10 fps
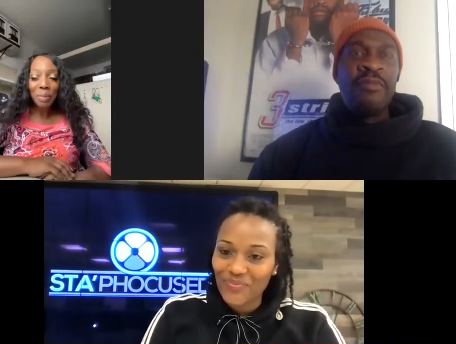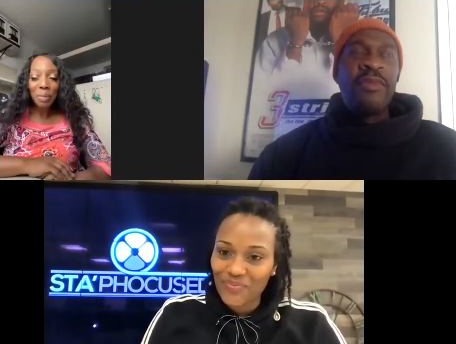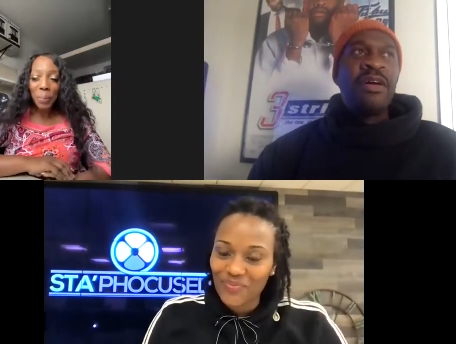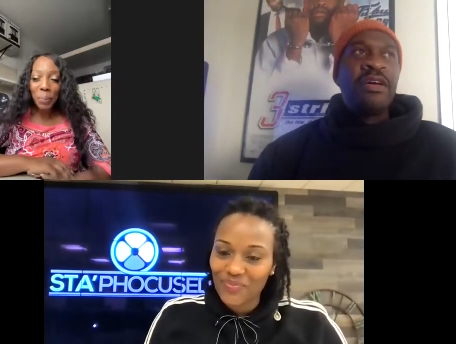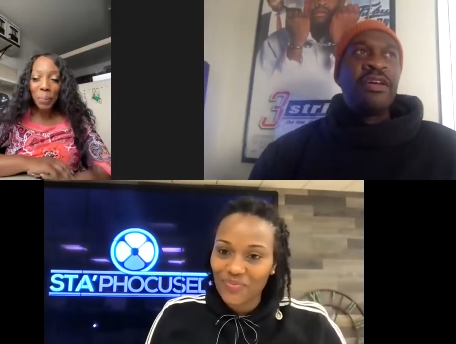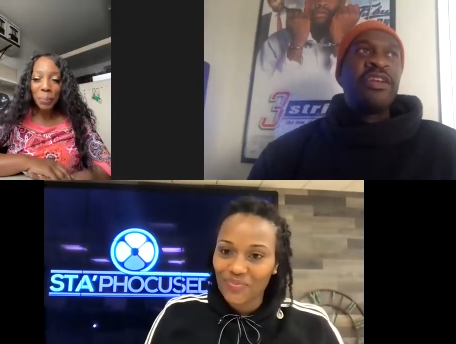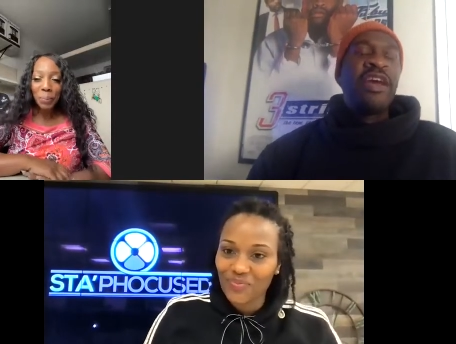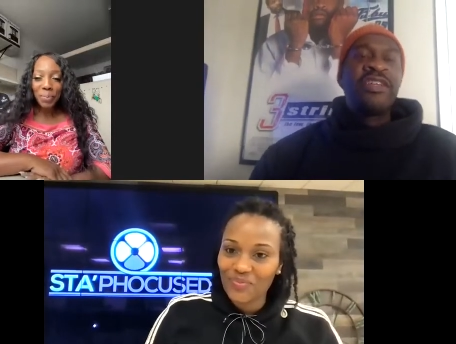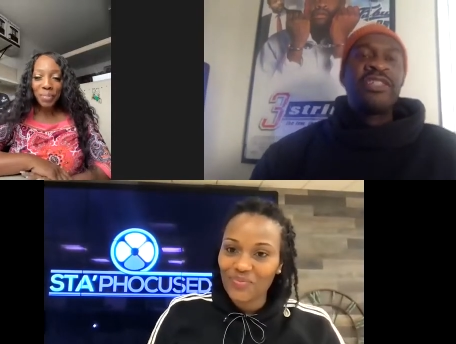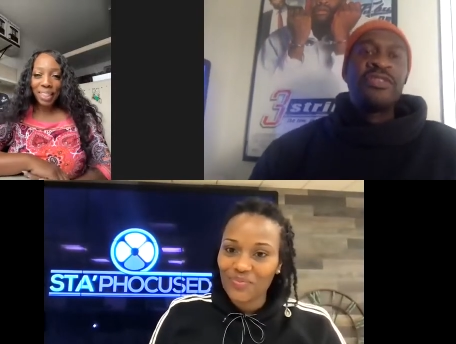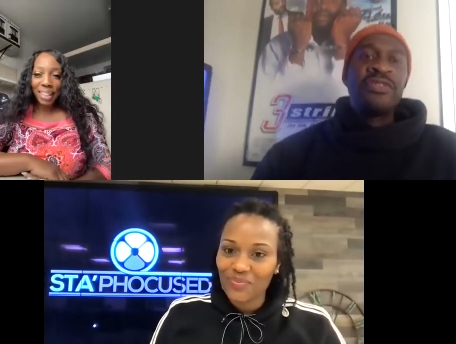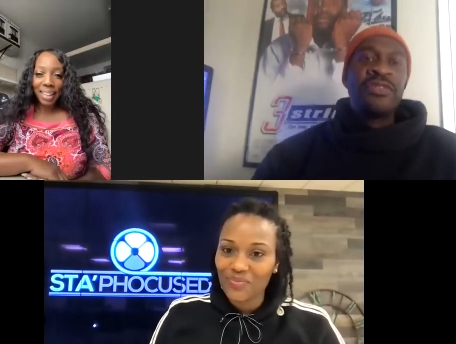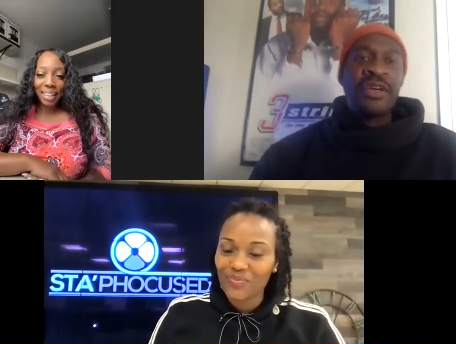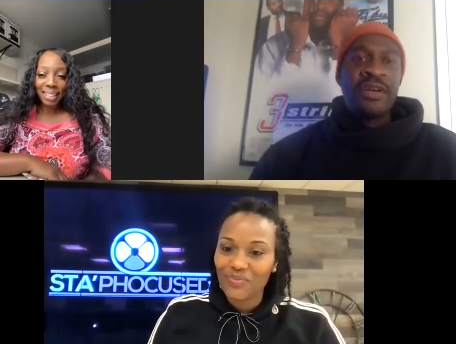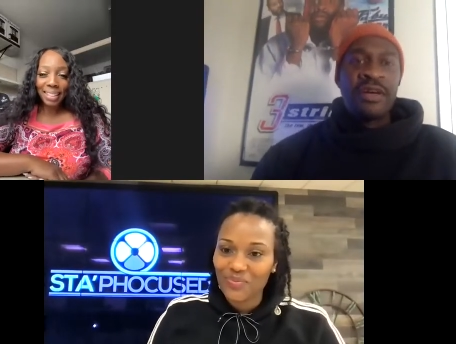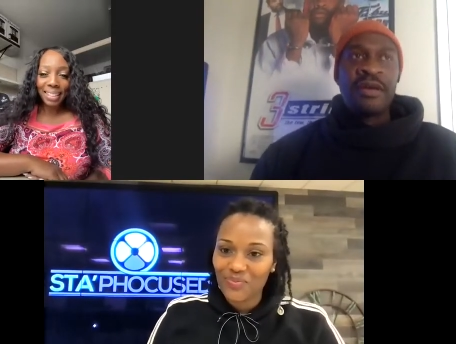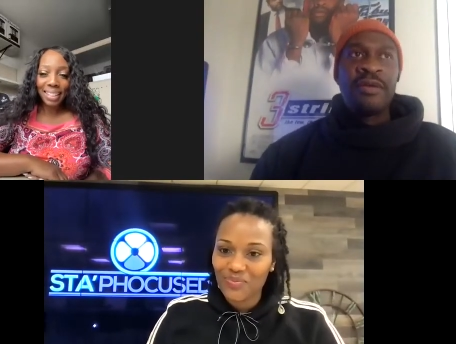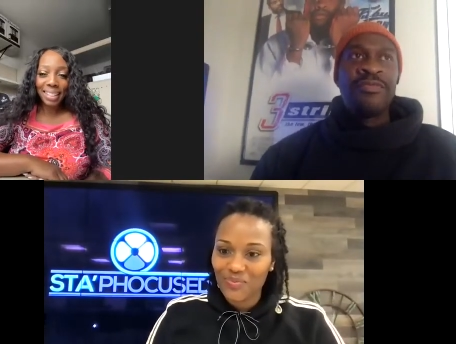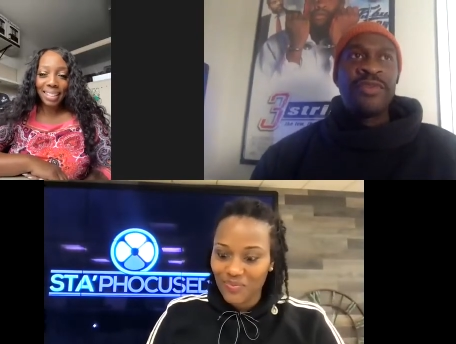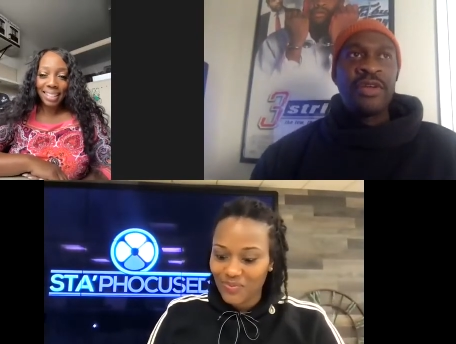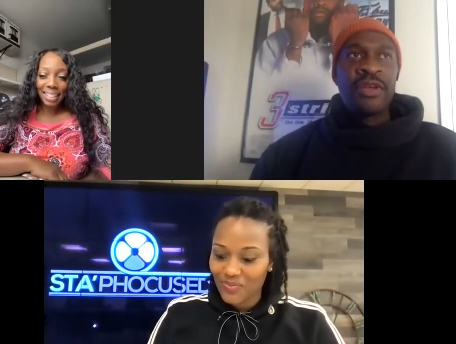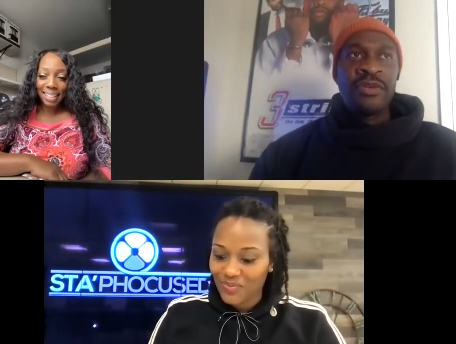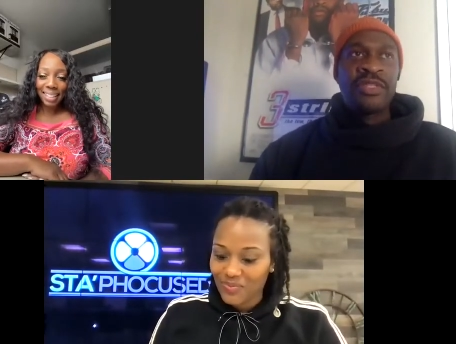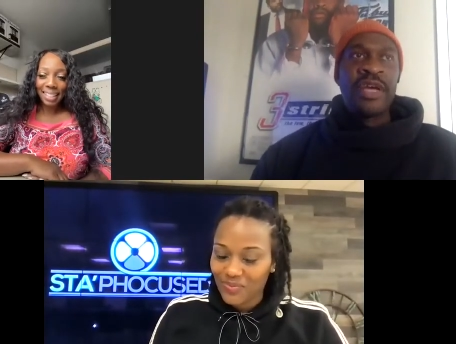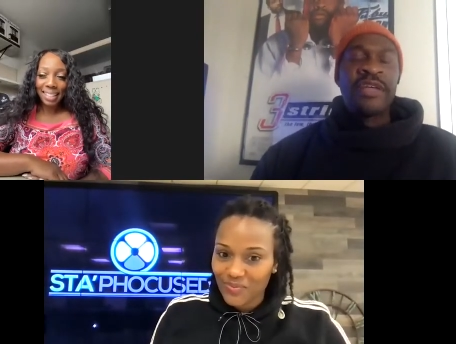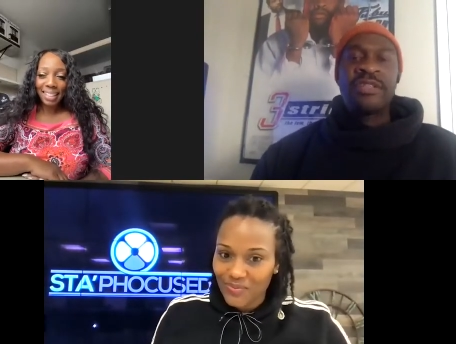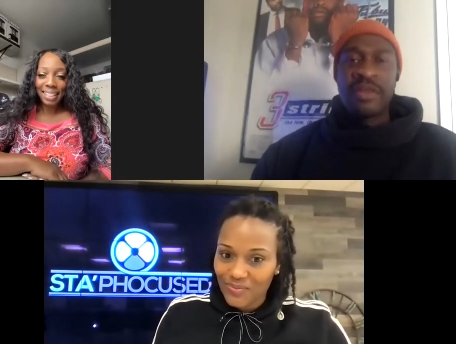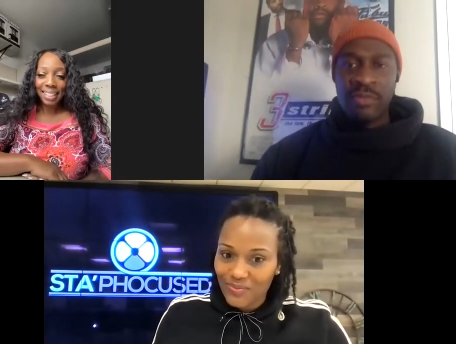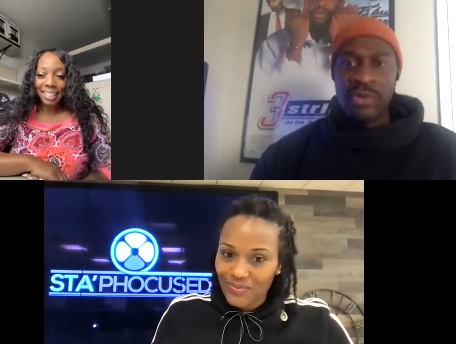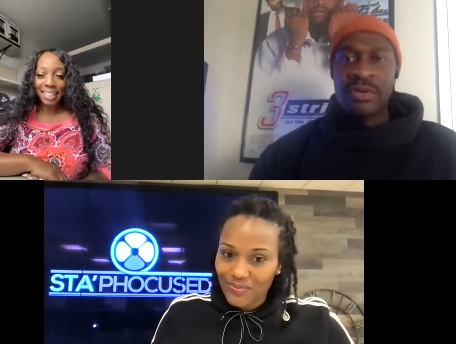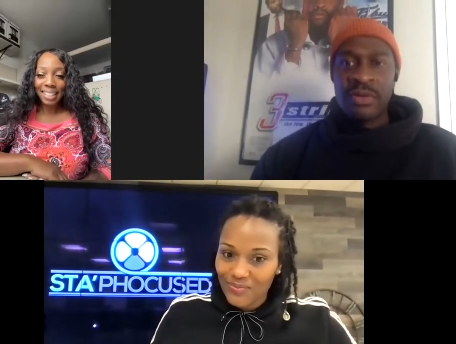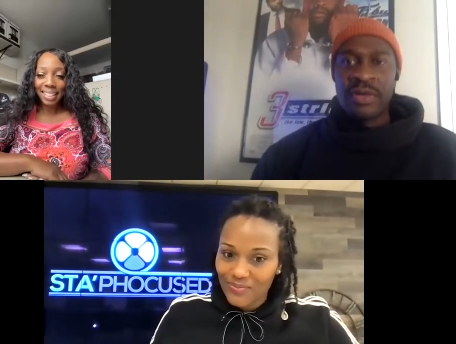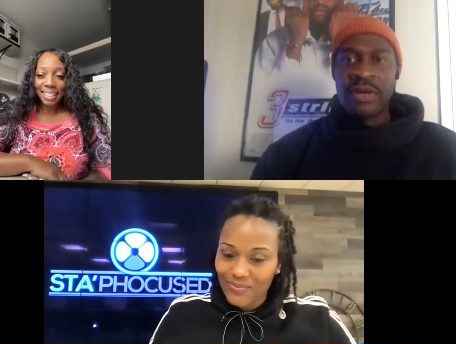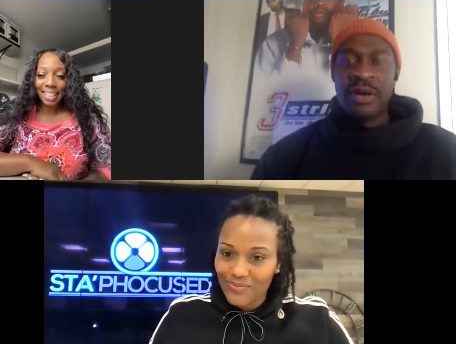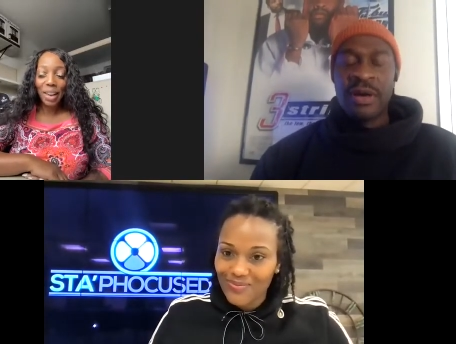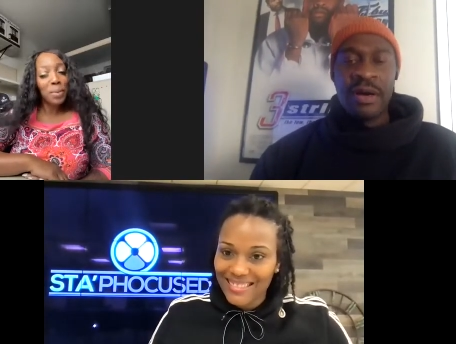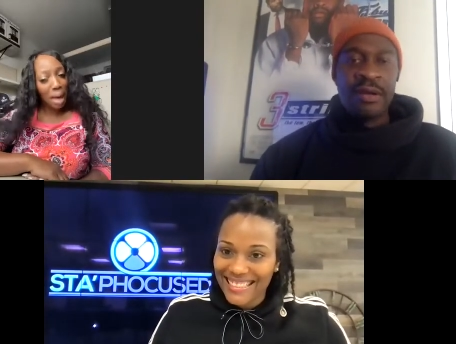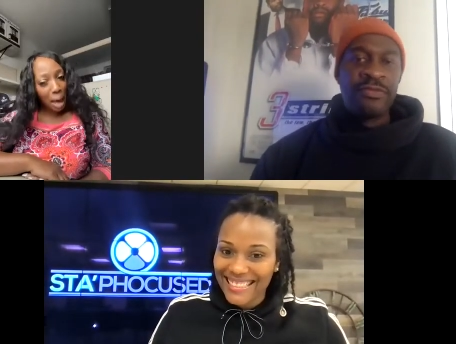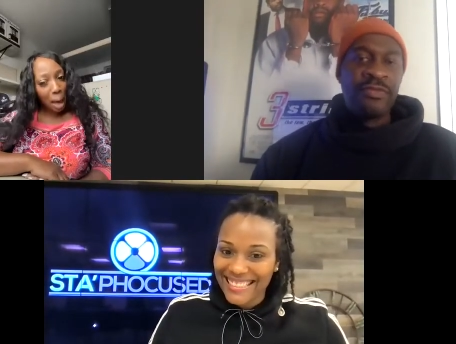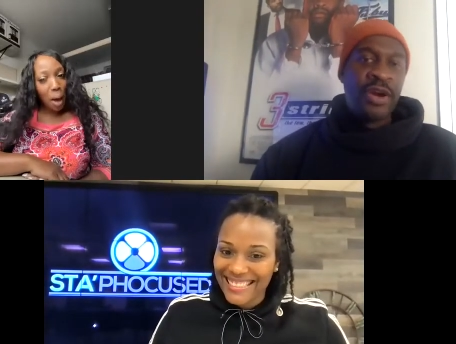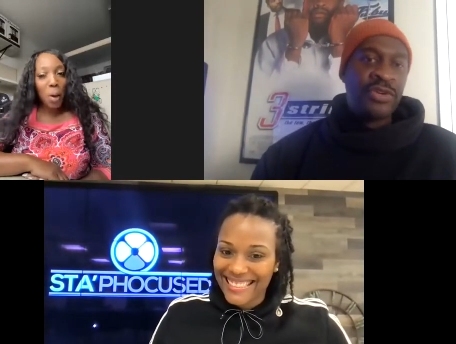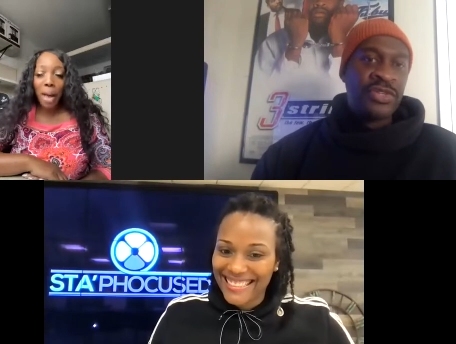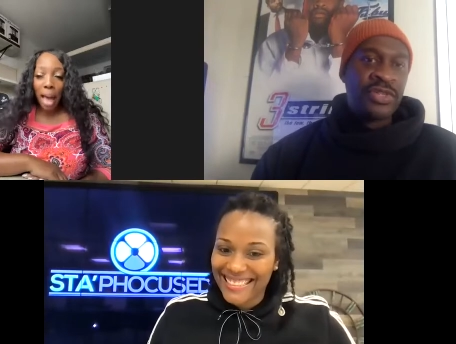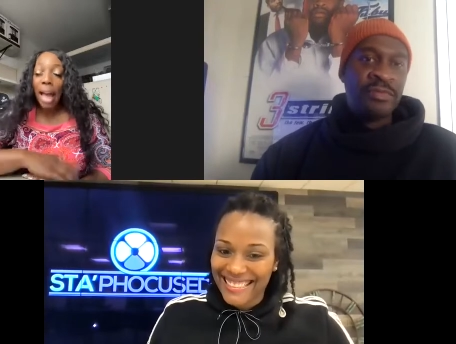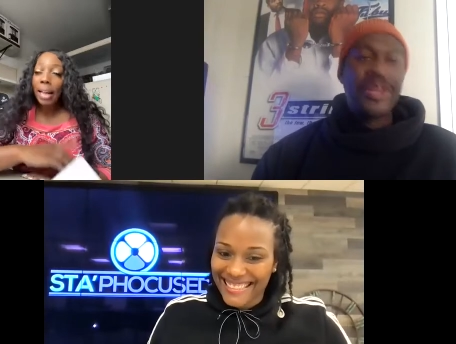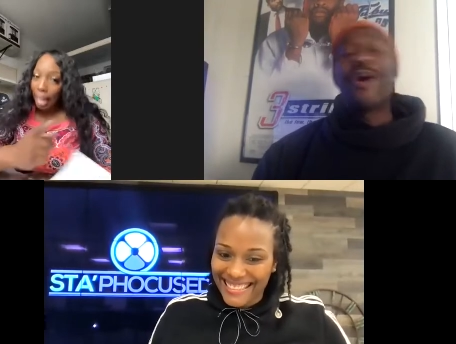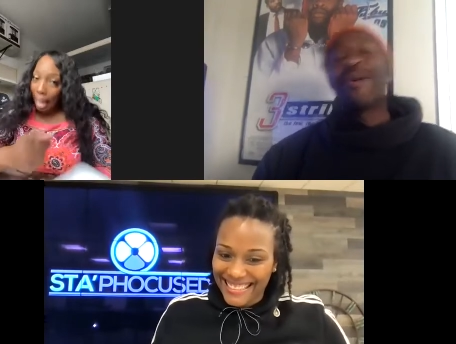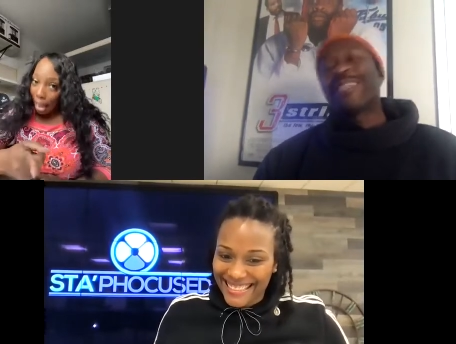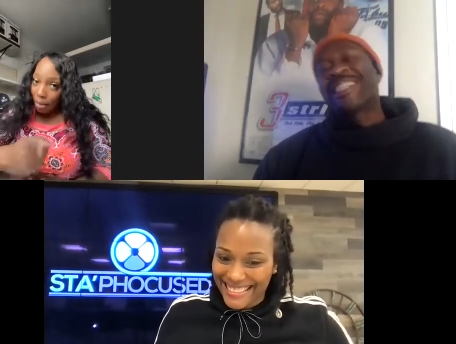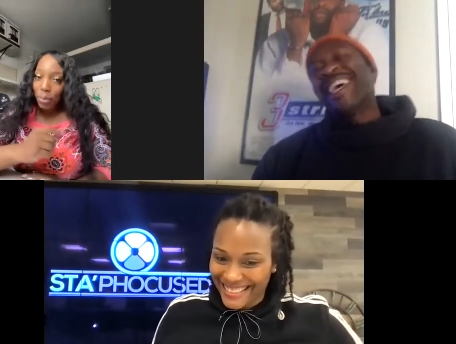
Speaker 1: a international, um, you know, sex symbol uh, oh. first. No, I'm just